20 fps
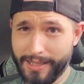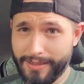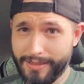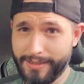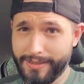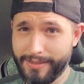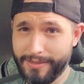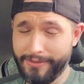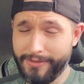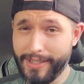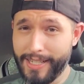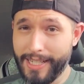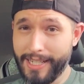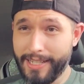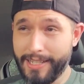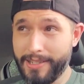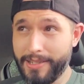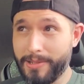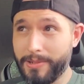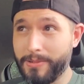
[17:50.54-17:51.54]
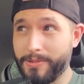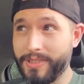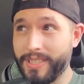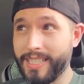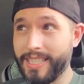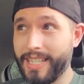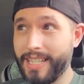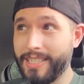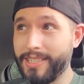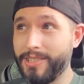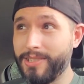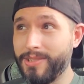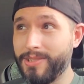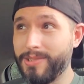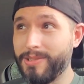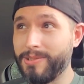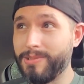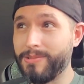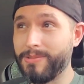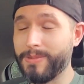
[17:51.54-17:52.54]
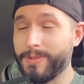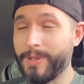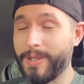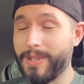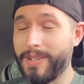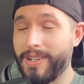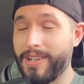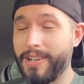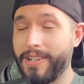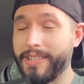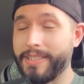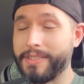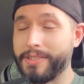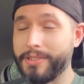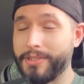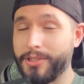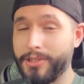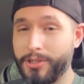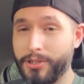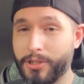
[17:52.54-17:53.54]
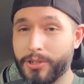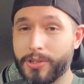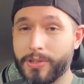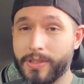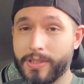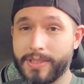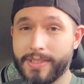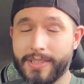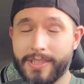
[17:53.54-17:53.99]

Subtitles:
video that I do on dirt.